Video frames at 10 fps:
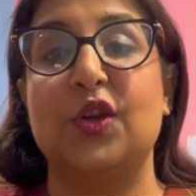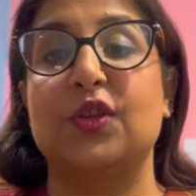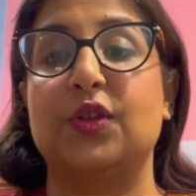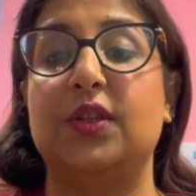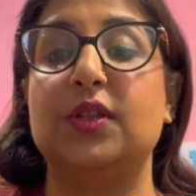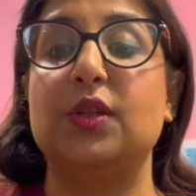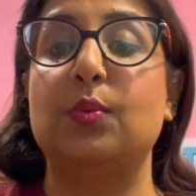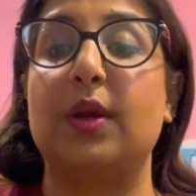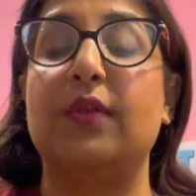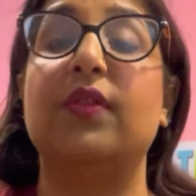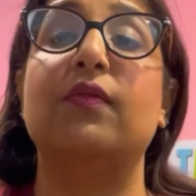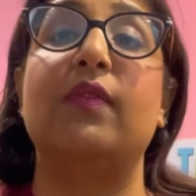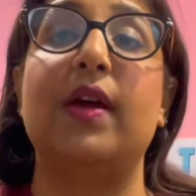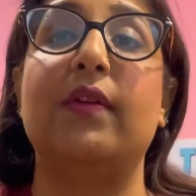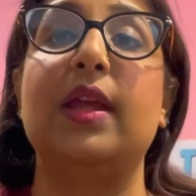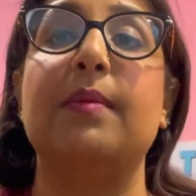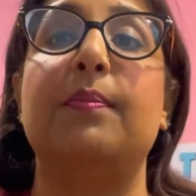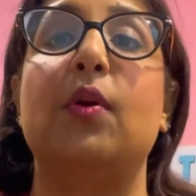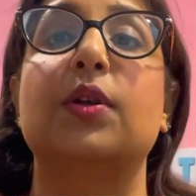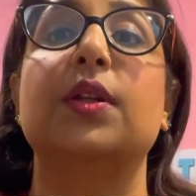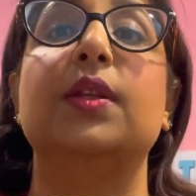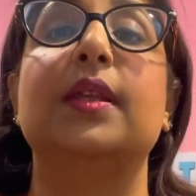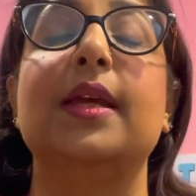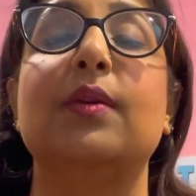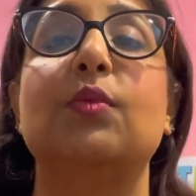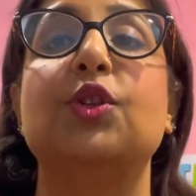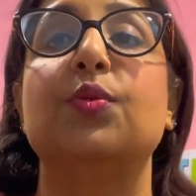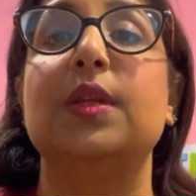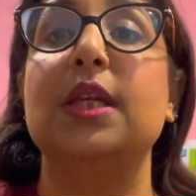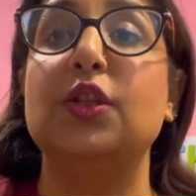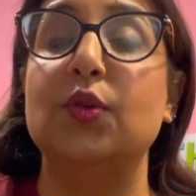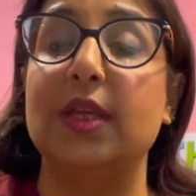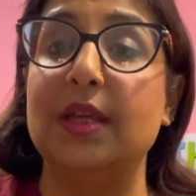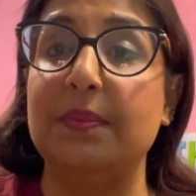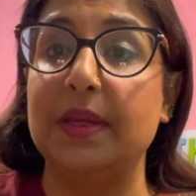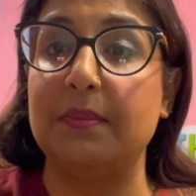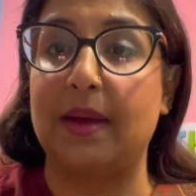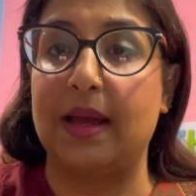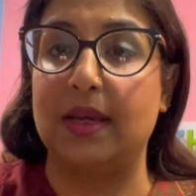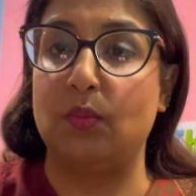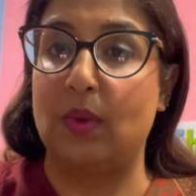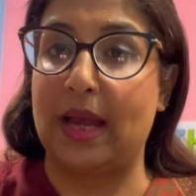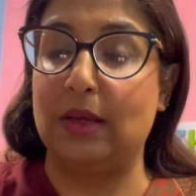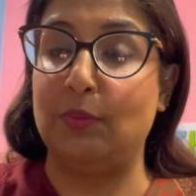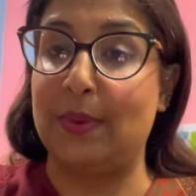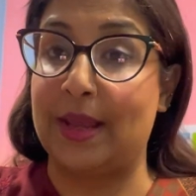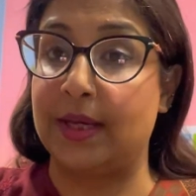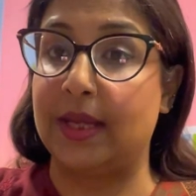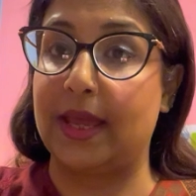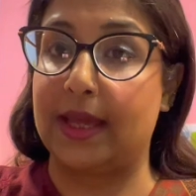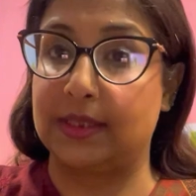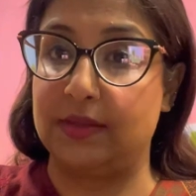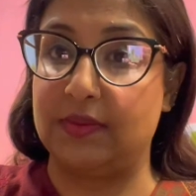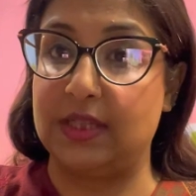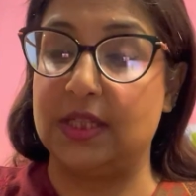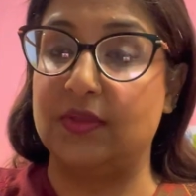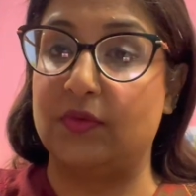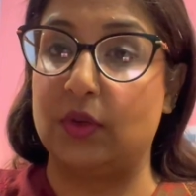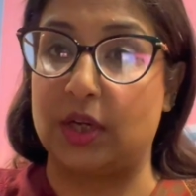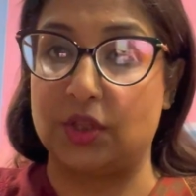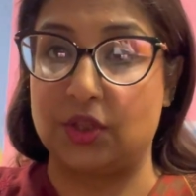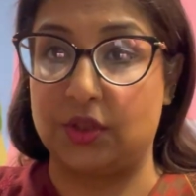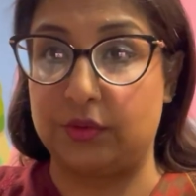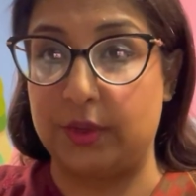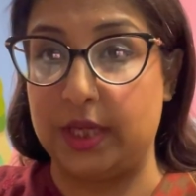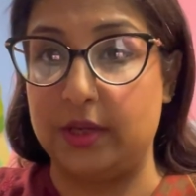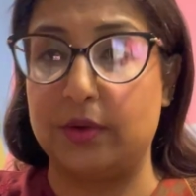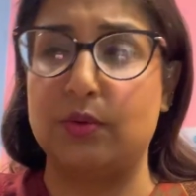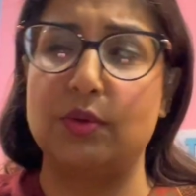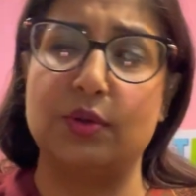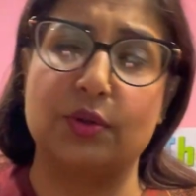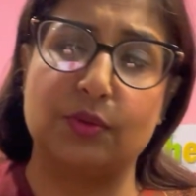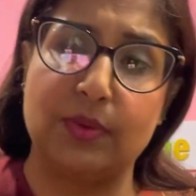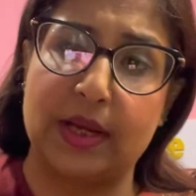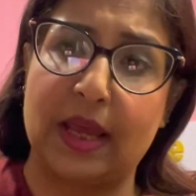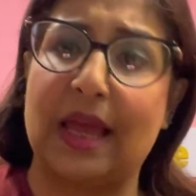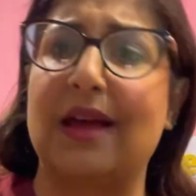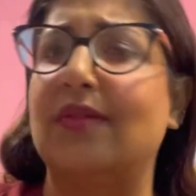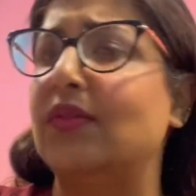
So this is one of the very important things which you need to keep in mind while planning activities for a 3-year-old or 2.5,